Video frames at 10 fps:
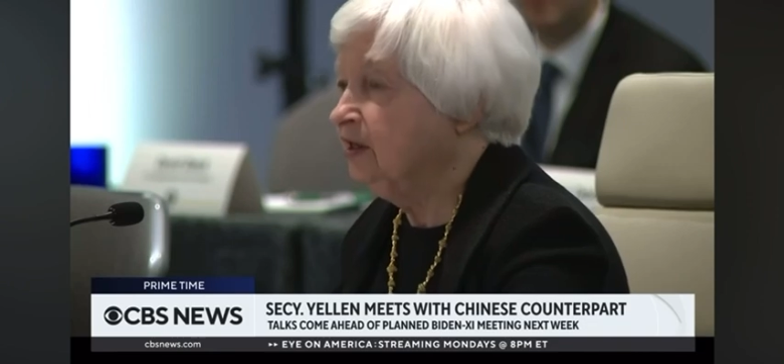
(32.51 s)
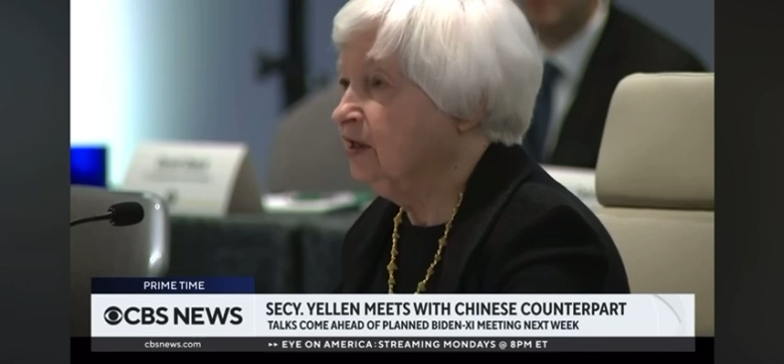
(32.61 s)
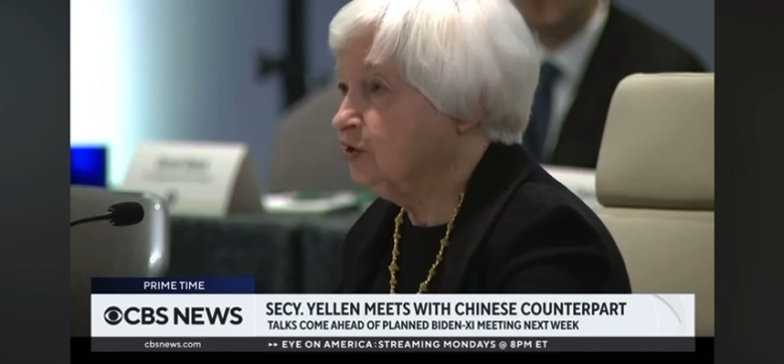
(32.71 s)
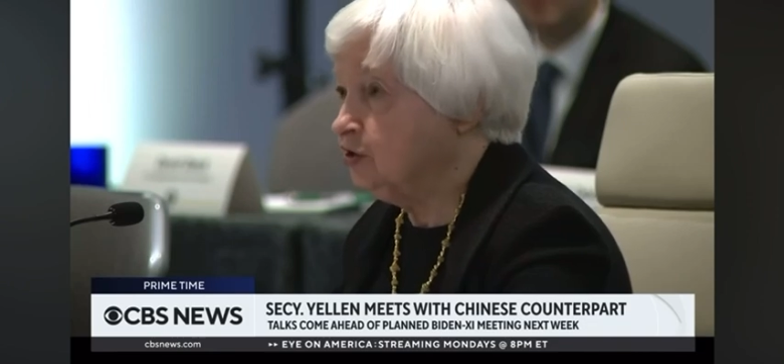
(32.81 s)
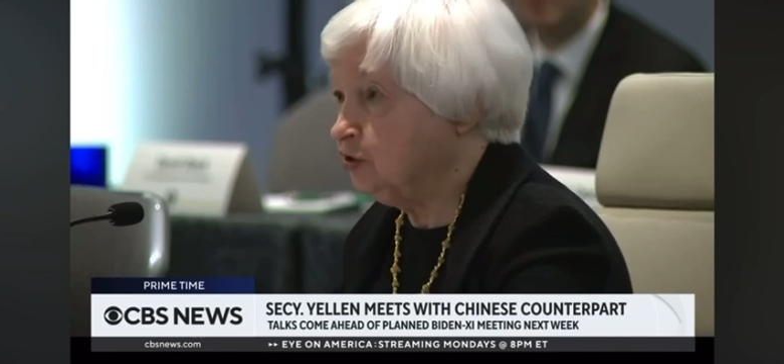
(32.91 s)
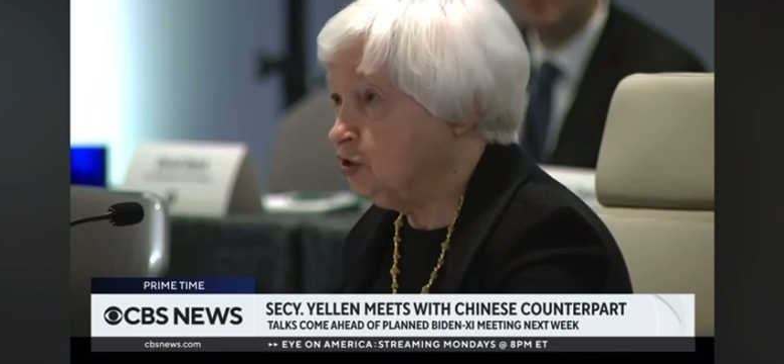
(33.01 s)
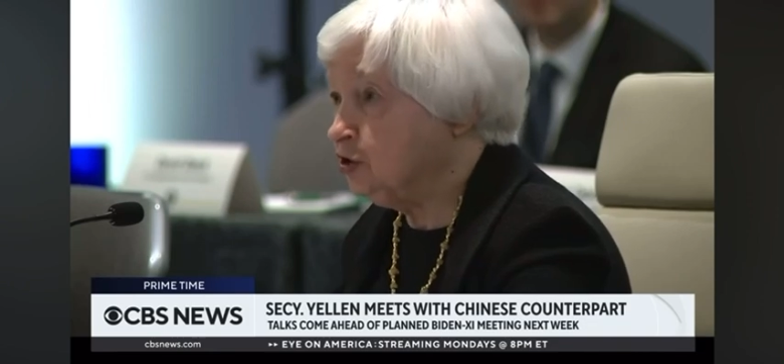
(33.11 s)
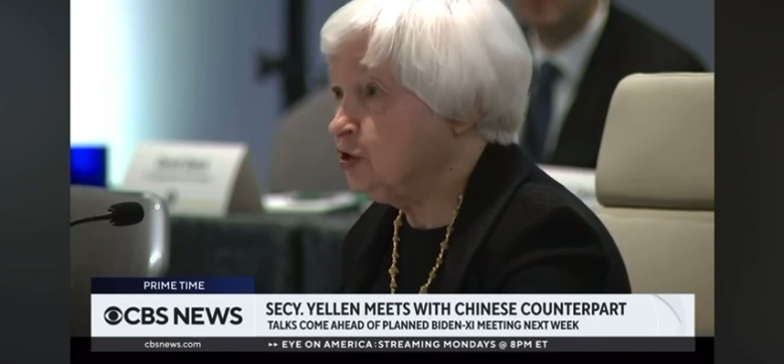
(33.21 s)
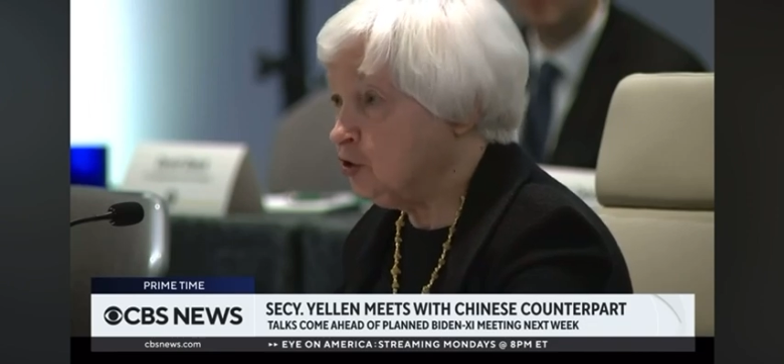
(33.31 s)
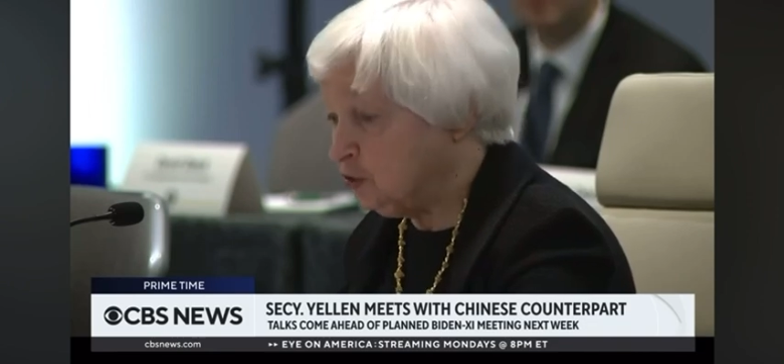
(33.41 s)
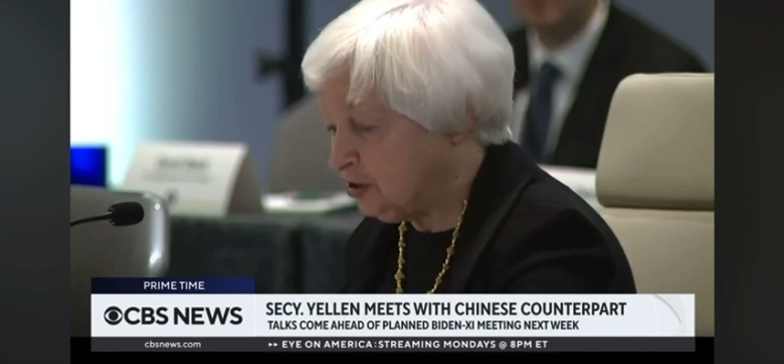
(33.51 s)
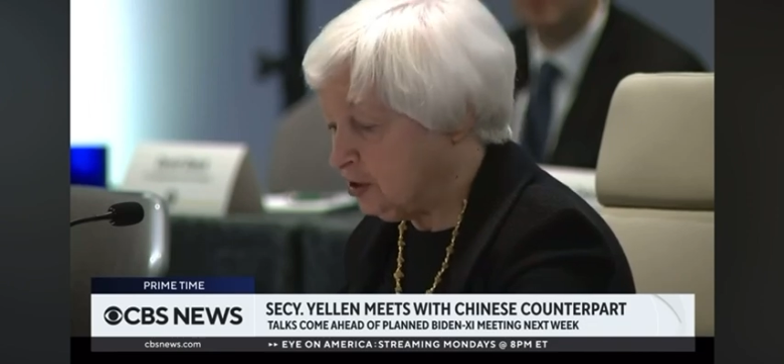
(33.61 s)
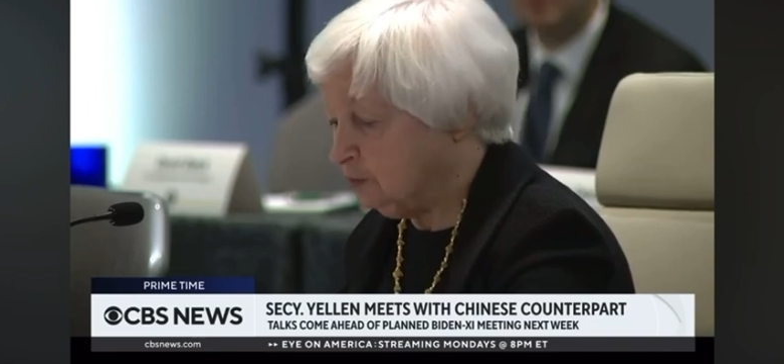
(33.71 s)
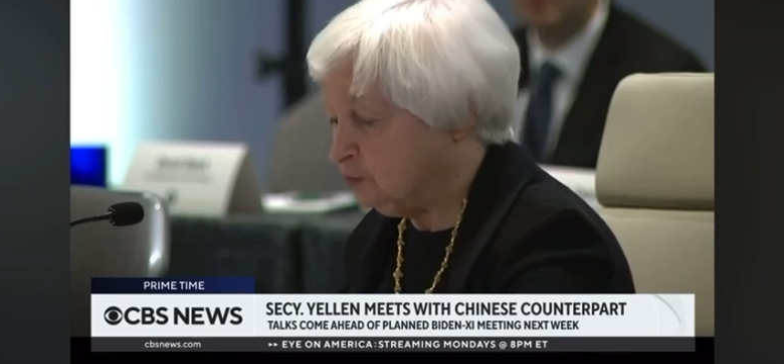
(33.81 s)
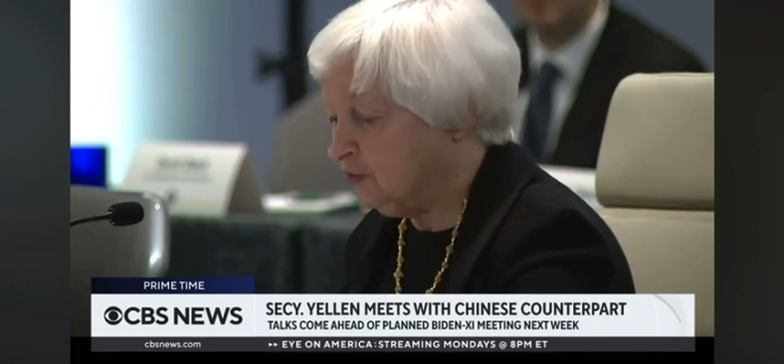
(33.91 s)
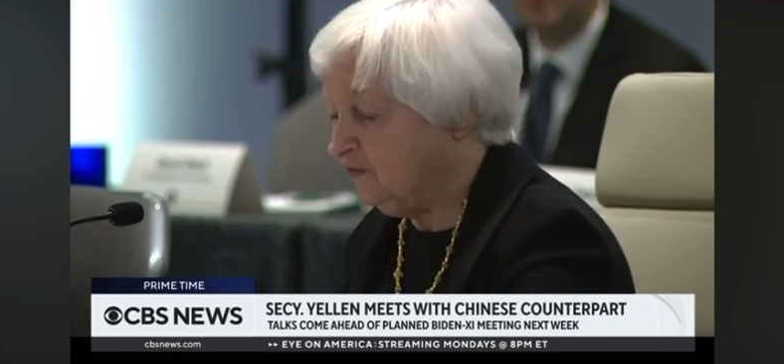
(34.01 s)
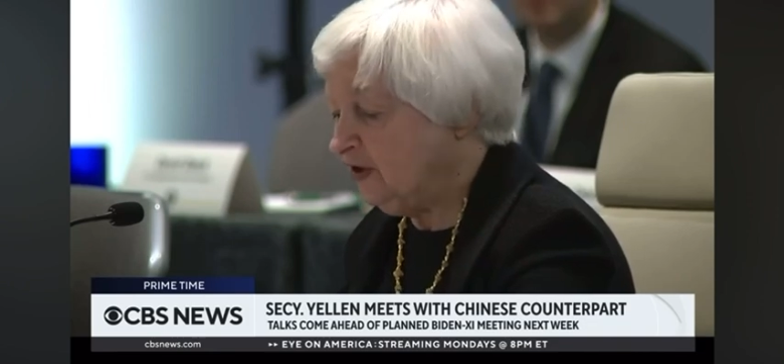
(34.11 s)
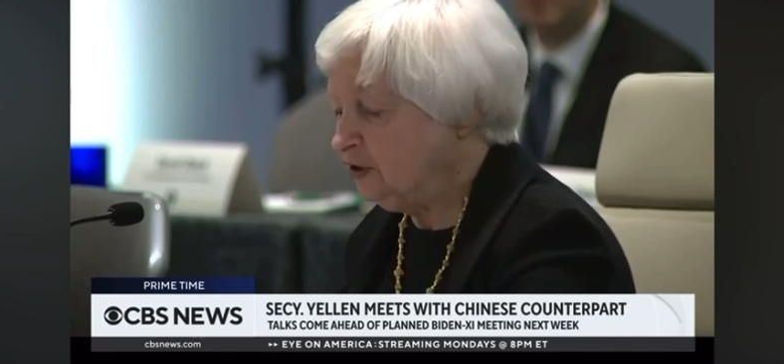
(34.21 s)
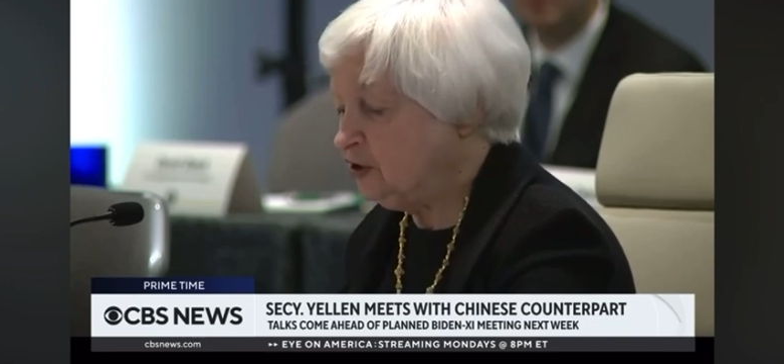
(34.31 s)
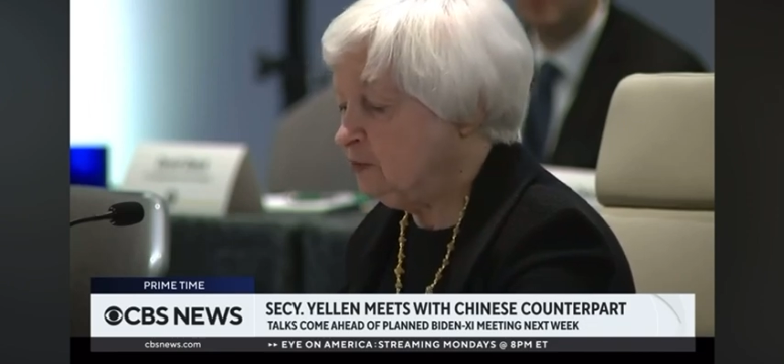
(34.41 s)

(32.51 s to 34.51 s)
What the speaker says: such as those that prevent